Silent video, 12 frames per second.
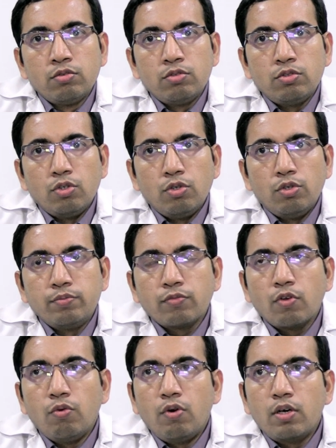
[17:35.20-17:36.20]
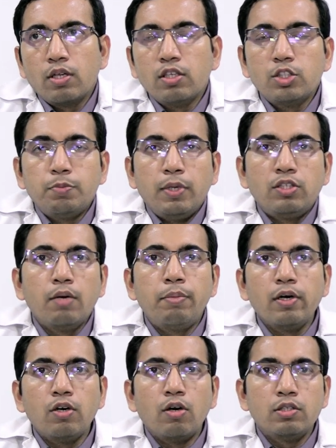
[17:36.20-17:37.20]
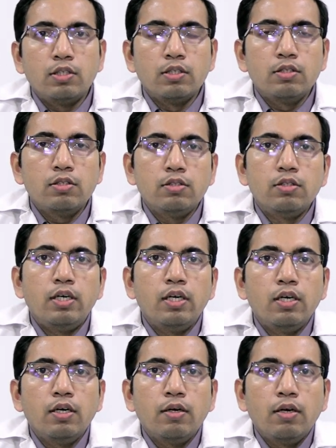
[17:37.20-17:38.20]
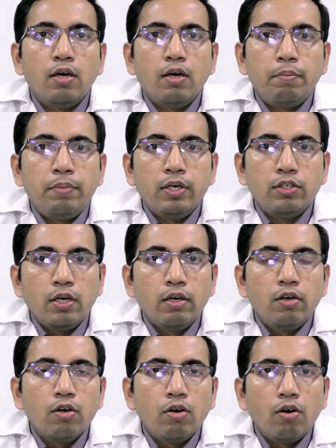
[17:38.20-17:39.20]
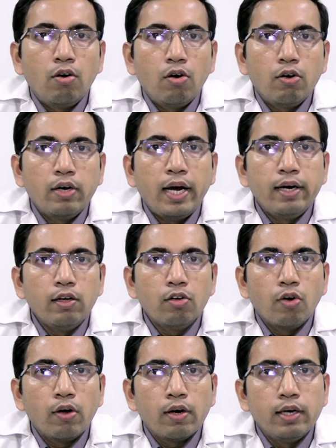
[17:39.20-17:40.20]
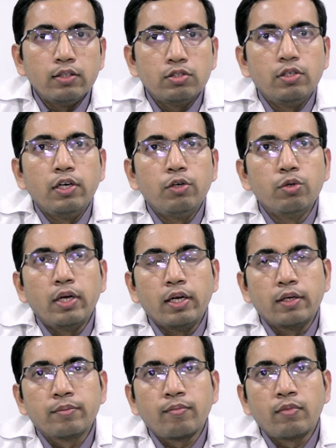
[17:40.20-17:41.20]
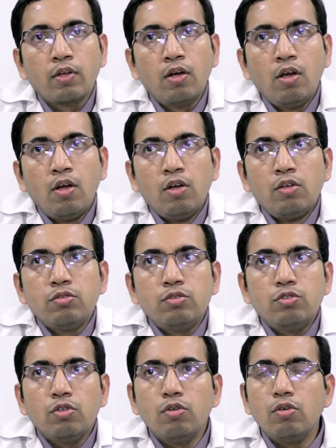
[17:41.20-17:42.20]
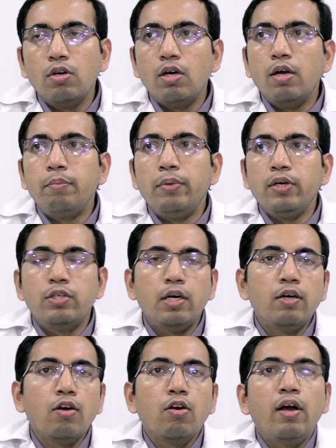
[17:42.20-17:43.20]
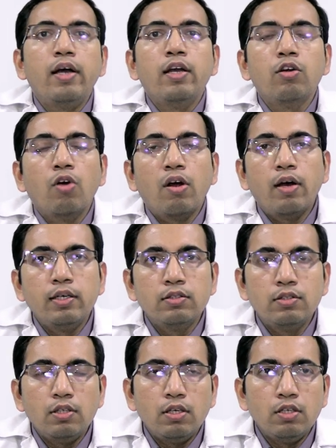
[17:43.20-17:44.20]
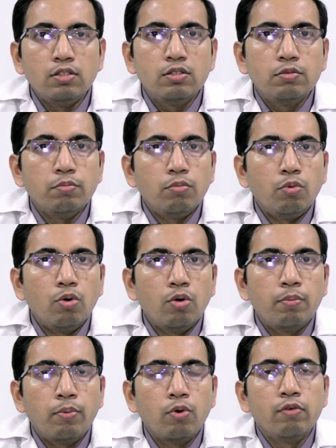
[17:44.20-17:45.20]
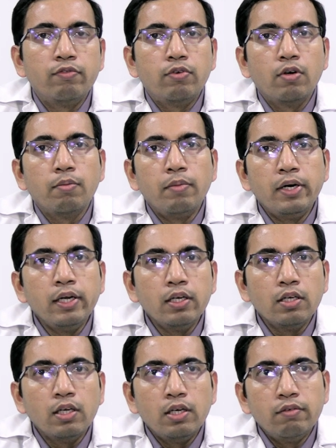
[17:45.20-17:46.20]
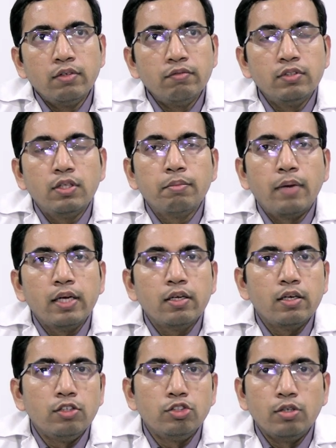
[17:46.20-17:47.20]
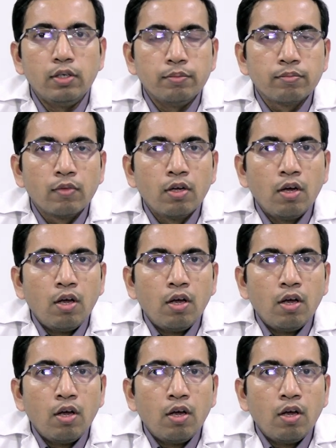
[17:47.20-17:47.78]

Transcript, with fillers: So what are the special precautions that a, a patient on anticoagulants need to take? So a patient on anticoagulants is more prone for bleeding even with a minor injury.